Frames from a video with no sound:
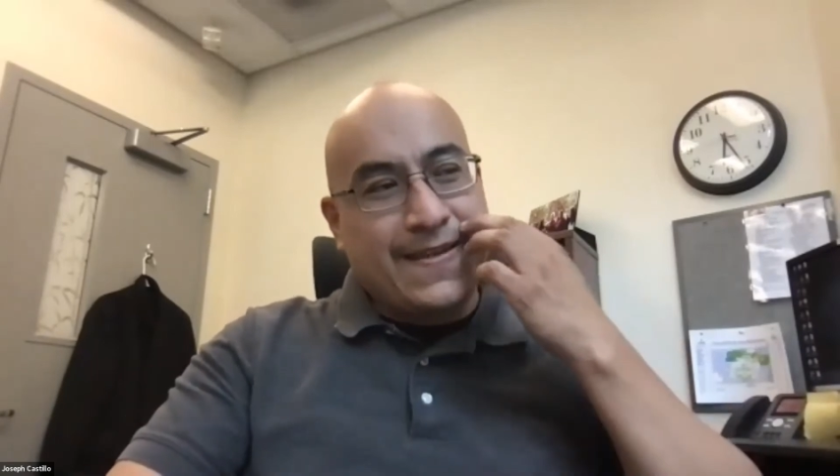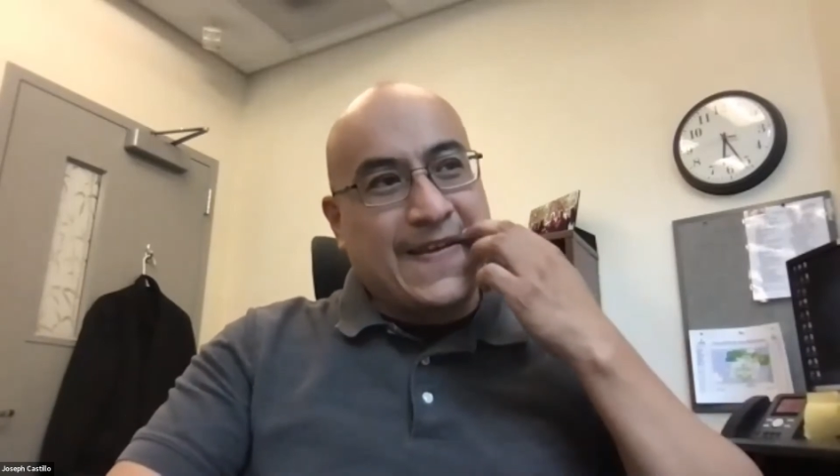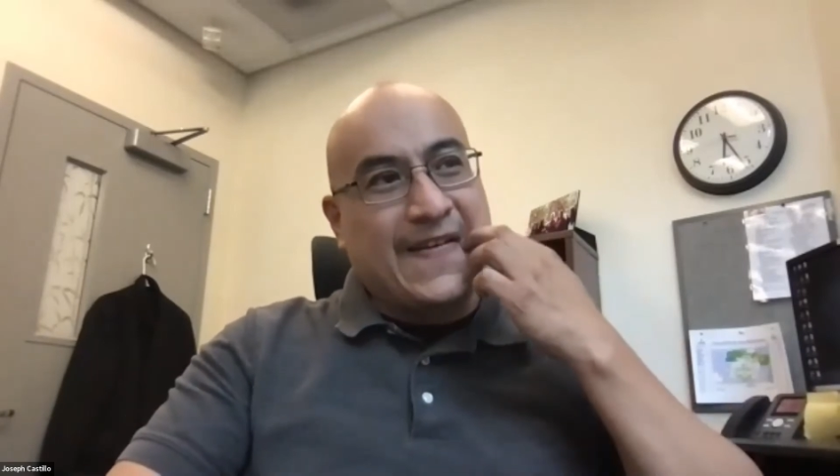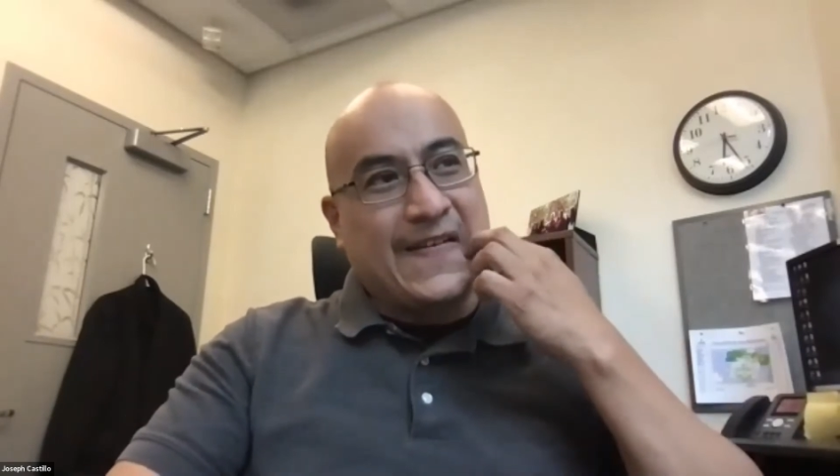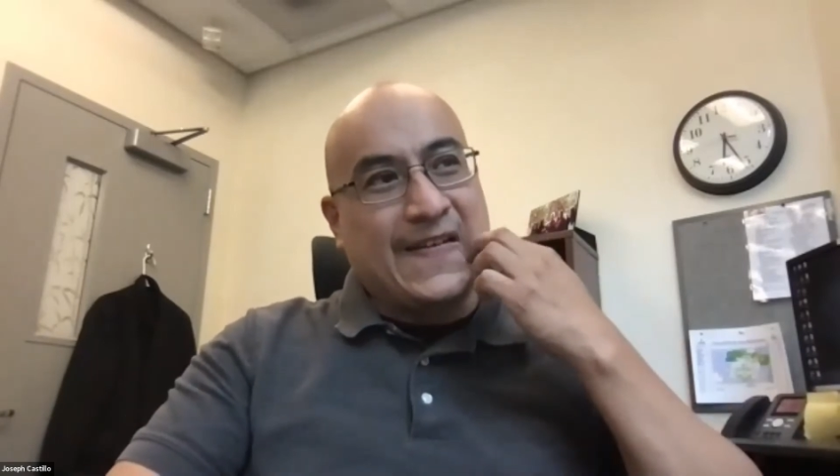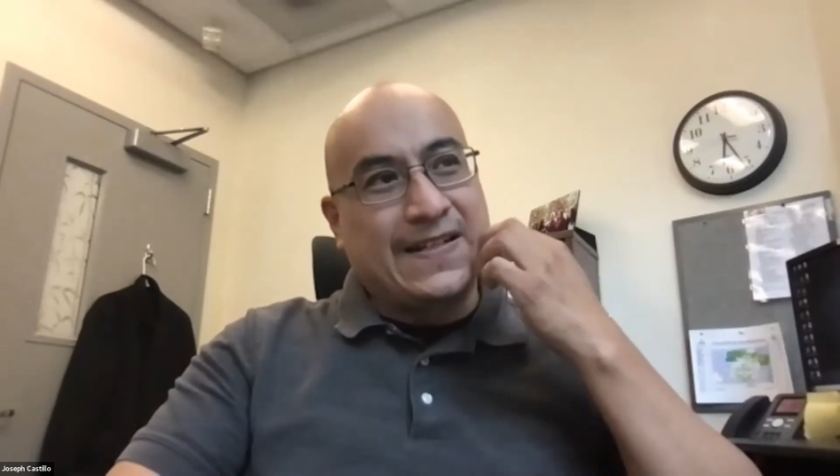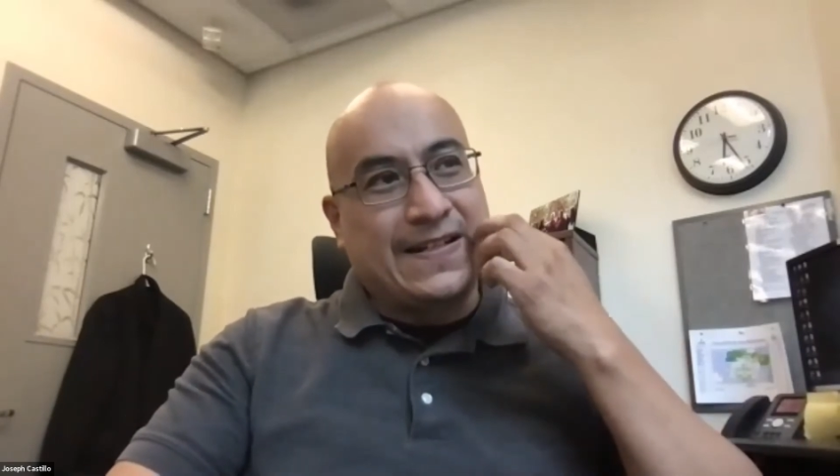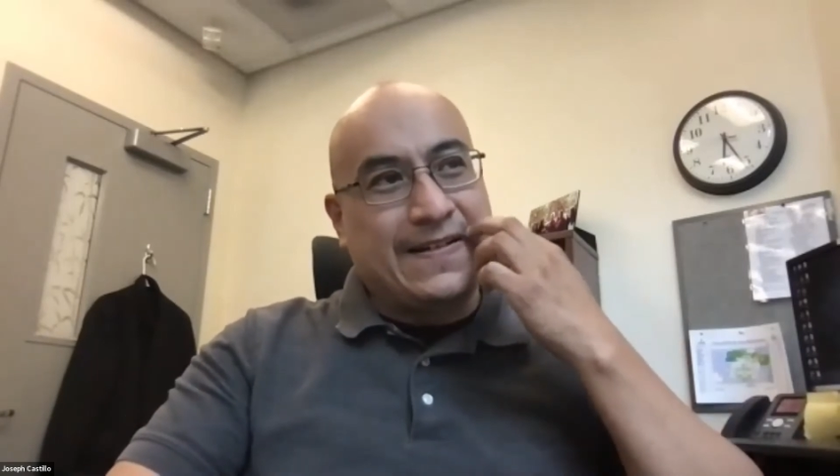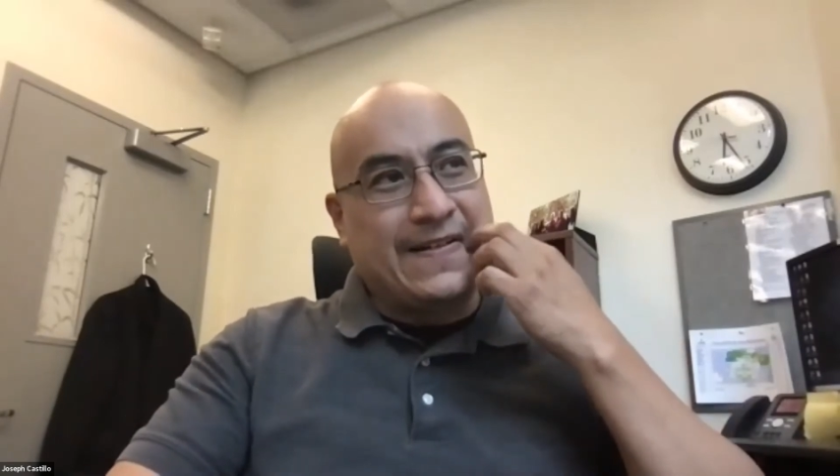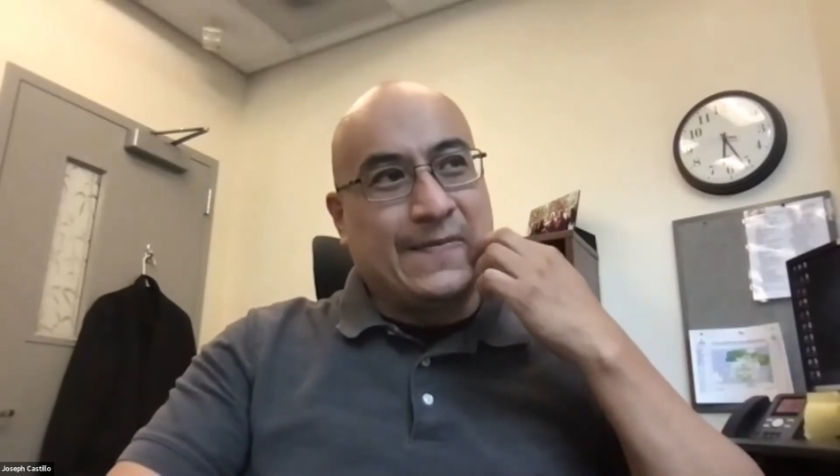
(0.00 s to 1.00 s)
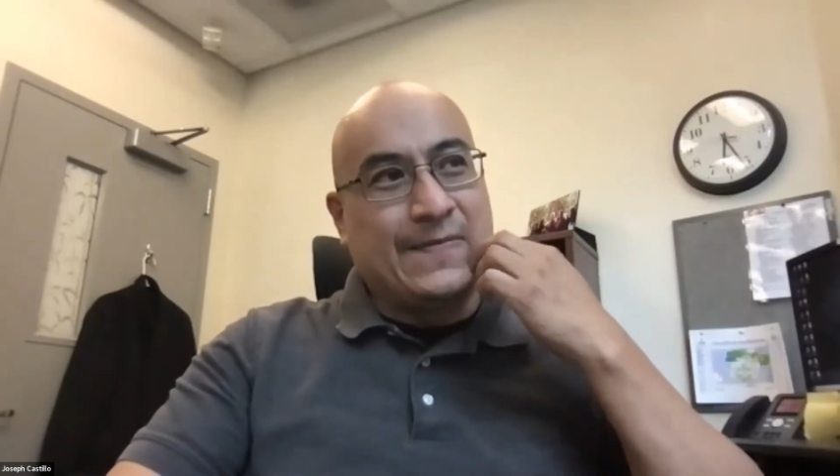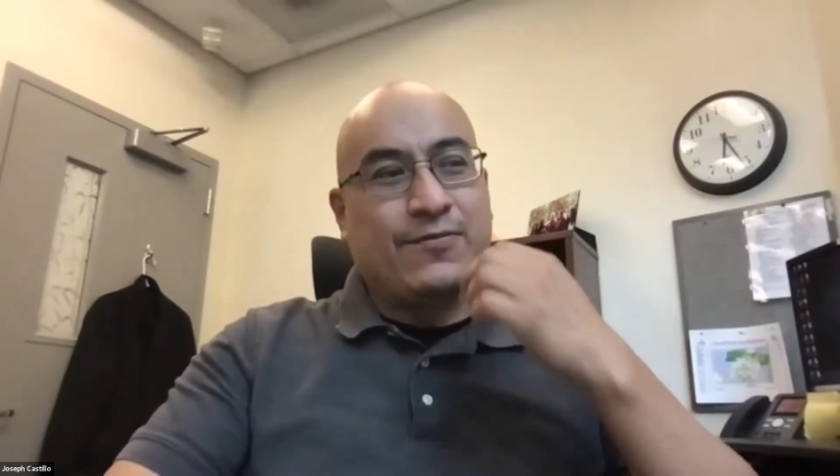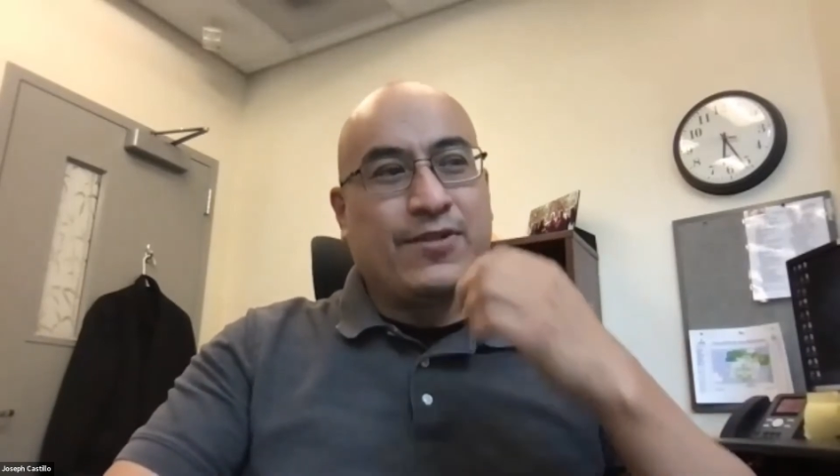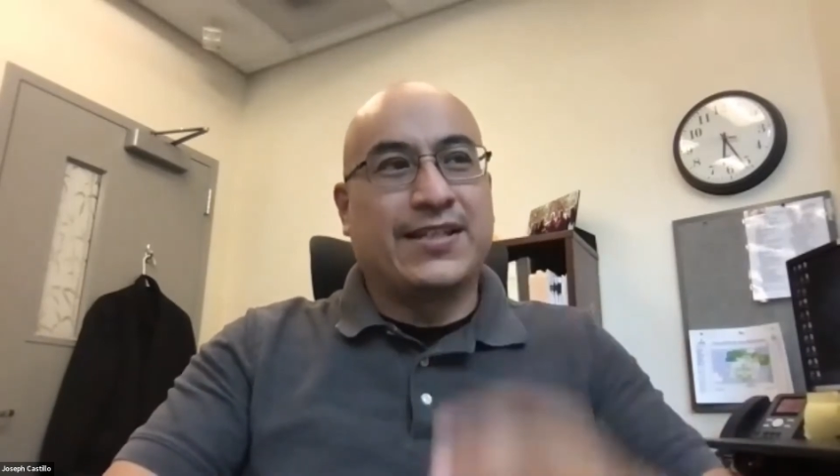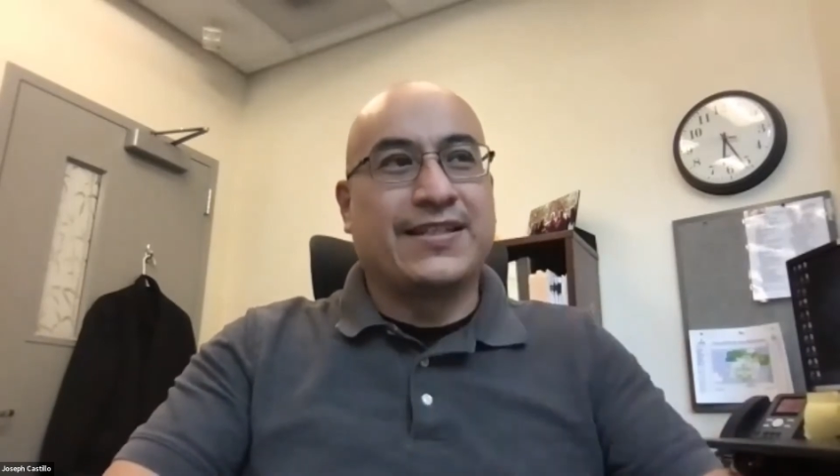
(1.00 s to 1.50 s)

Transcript: and we get